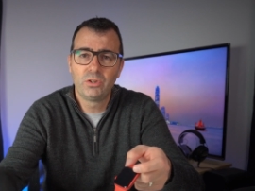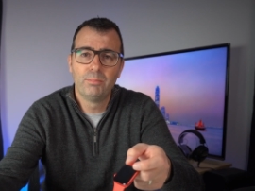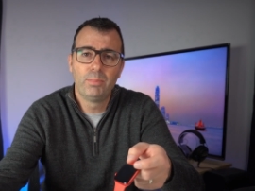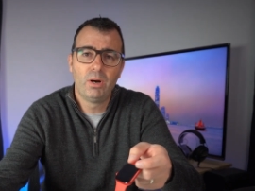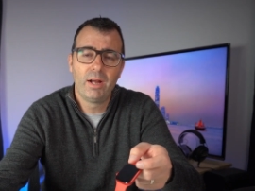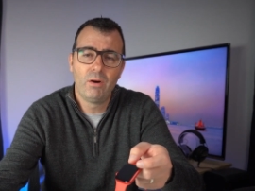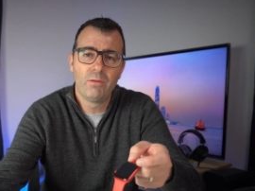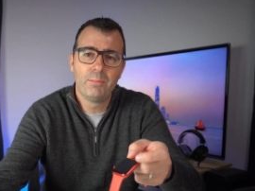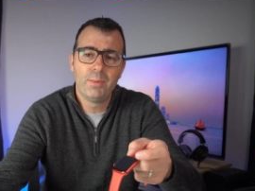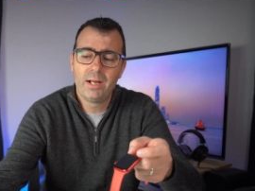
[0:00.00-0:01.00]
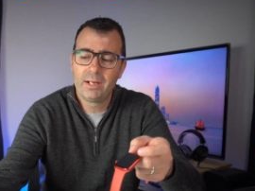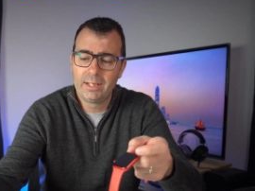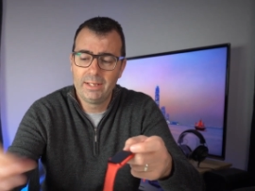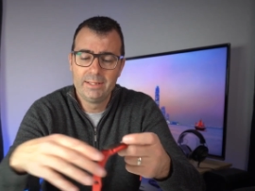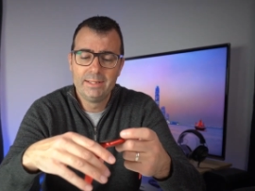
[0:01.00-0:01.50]
you can buy on the
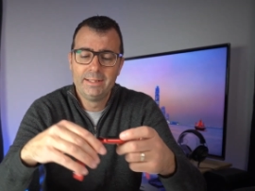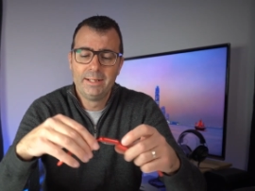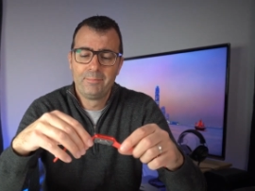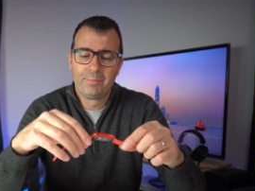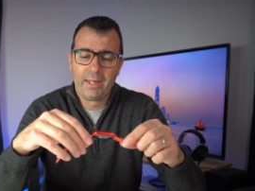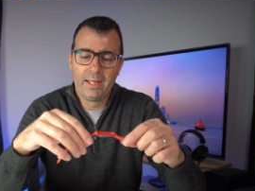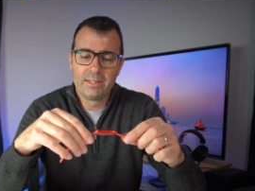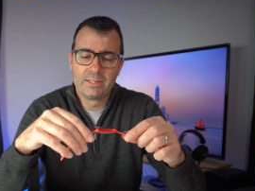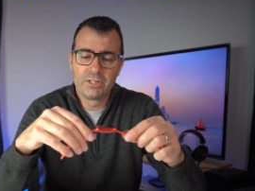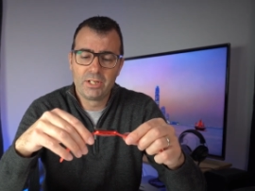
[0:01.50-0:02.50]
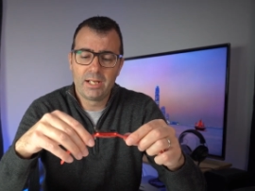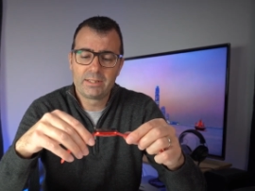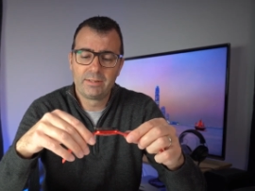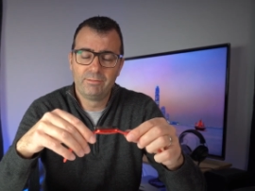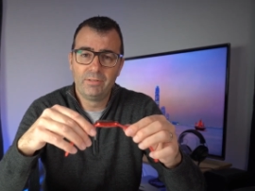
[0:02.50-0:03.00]
market. It's
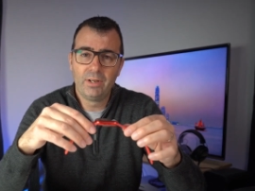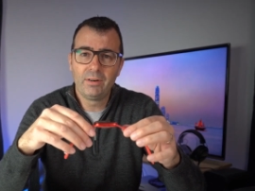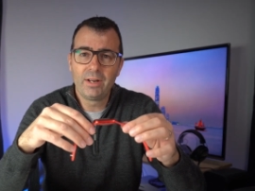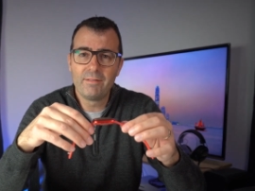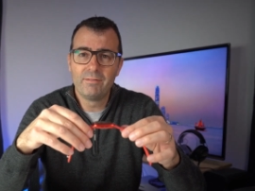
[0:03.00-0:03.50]
just very,